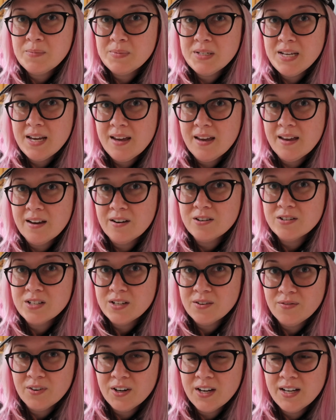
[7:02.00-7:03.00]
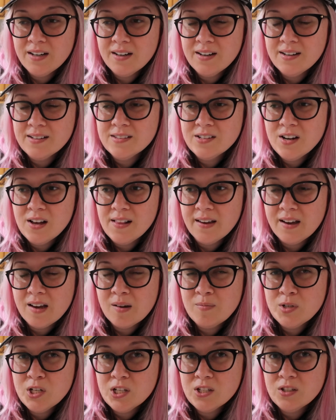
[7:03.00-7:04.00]
I'm taking are different. It's not like
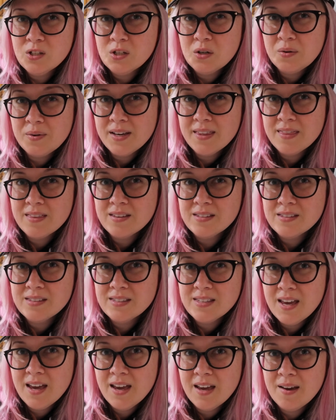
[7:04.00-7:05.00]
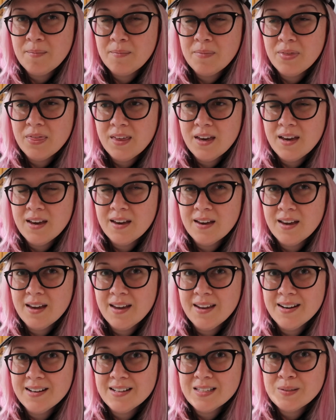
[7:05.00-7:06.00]
I'm just doing the same thing
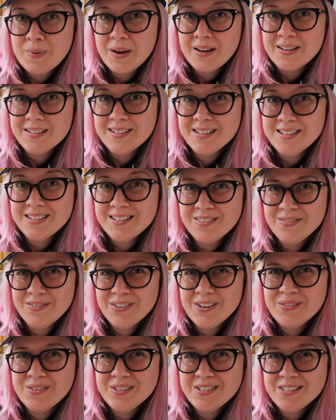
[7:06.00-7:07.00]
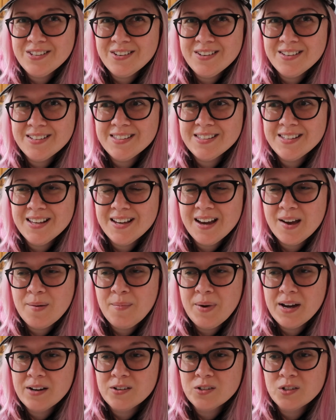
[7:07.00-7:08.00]
and expecting different results. Like
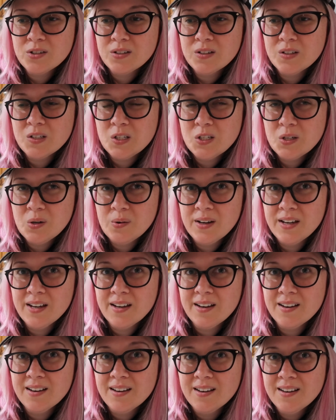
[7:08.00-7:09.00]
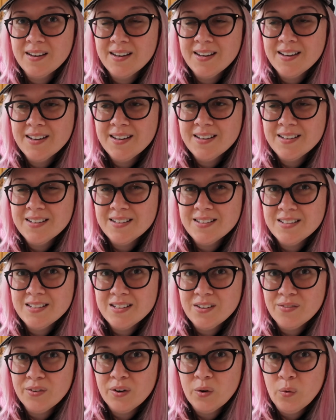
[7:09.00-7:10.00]
I'm actually doing
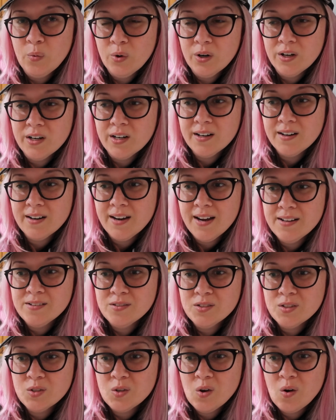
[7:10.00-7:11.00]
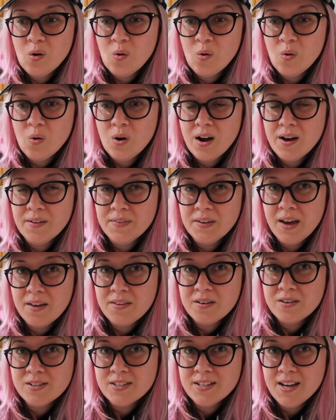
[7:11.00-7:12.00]
different work. And so on the
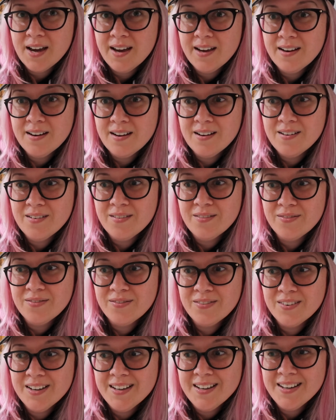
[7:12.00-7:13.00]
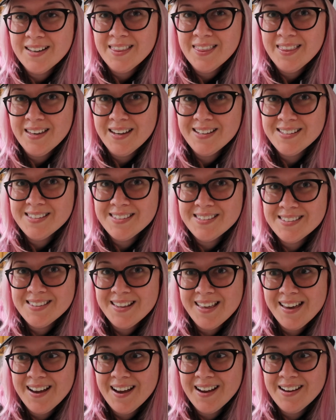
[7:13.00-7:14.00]
other side of this,
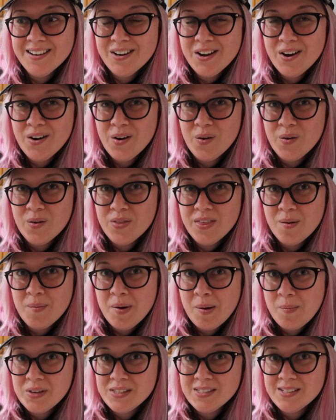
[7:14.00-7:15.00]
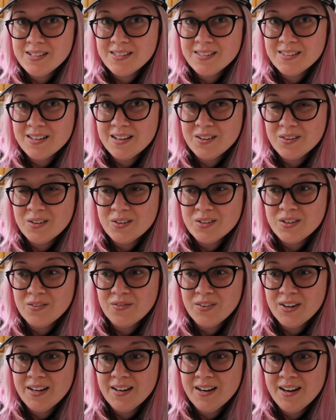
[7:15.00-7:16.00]
like I know that my business is going to look
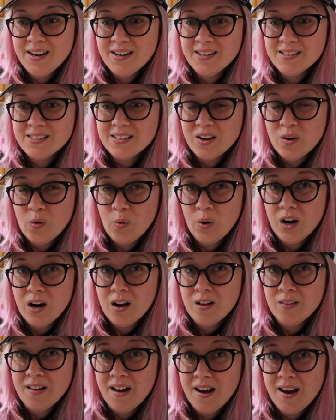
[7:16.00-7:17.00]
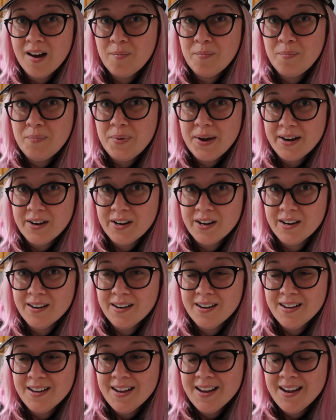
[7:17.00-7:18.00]
different and it's going to work a lot better.
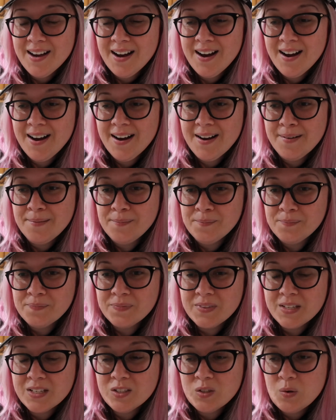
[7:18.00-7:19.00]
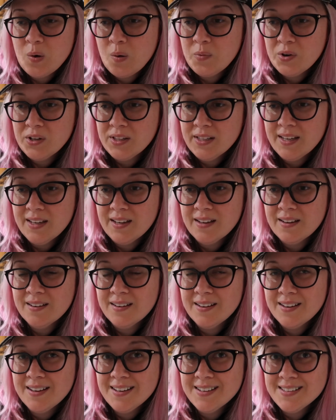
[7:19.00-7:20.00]
Um, so I'm really
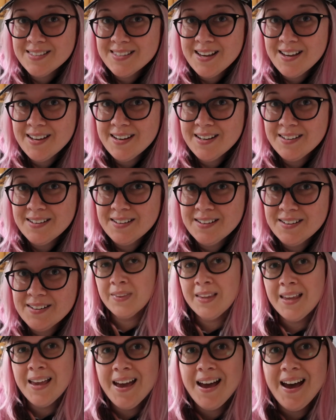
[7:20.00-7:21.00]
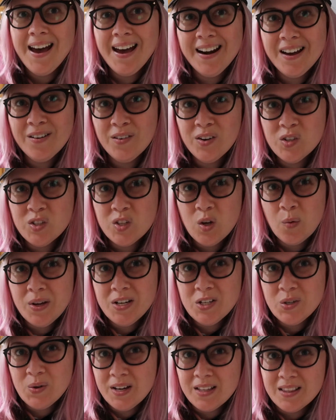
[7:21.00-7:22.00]
excited. And I've also
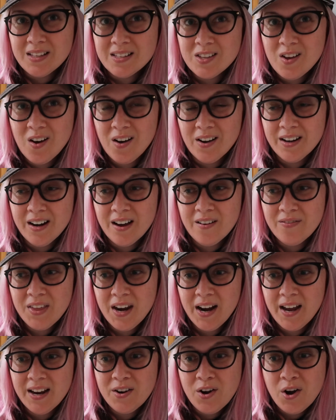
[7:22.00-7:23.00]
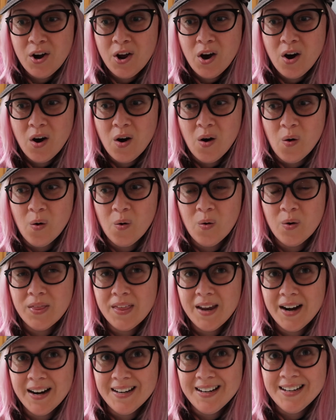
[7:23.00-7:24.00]
been doing this long enough that I know
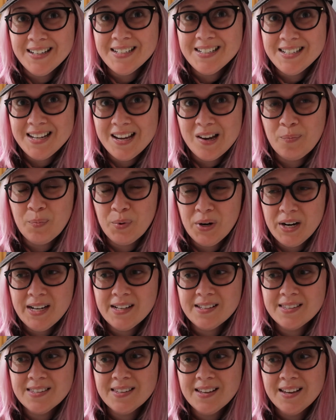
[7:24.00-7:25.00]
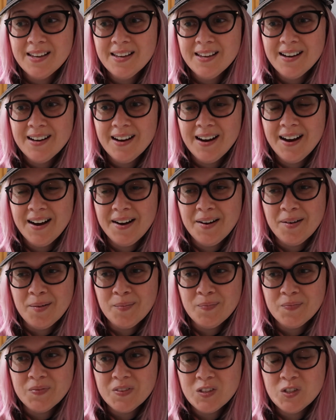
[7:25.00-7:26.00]
that I need to take breaks.
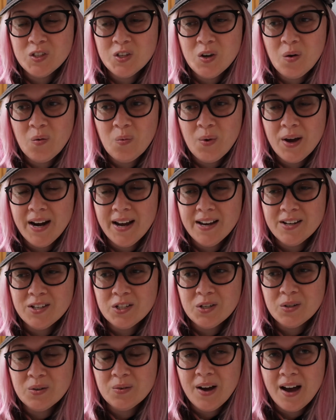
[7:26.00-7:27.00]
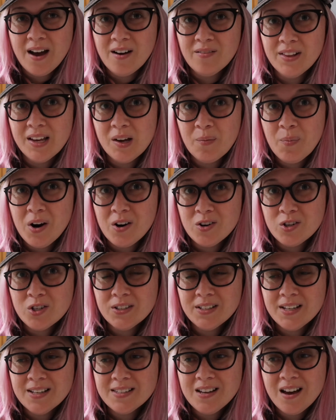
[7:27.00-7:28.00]
Um, so when I do have like
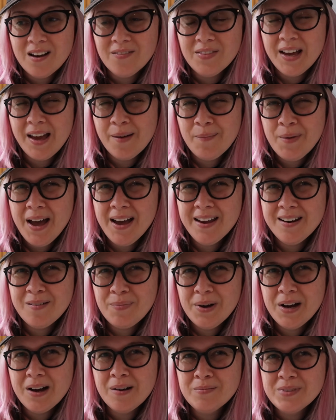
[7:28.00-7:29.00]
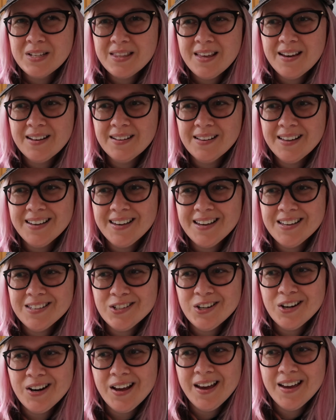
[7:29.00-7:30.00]
partial days off, like I'm kind of bummed that like
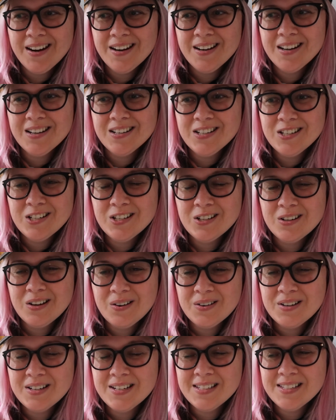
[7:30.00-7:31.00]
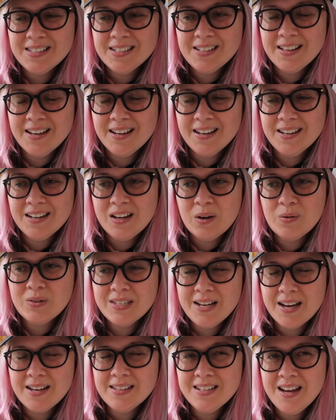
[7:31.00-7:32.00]
yesterday I didn't get to do, go to Disneyland. It
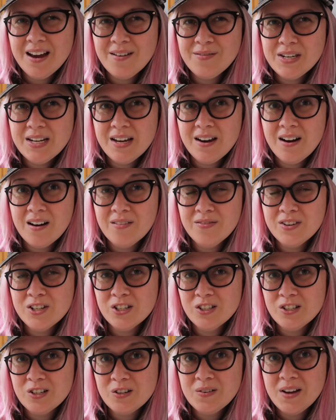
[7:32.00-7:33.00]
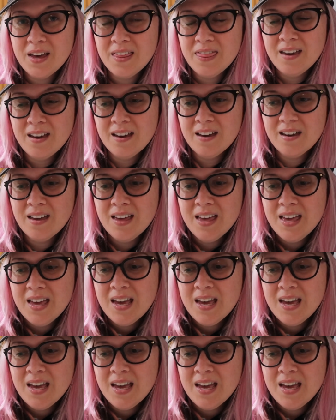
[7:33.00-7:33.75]
was nice to have the day off and just do nothing.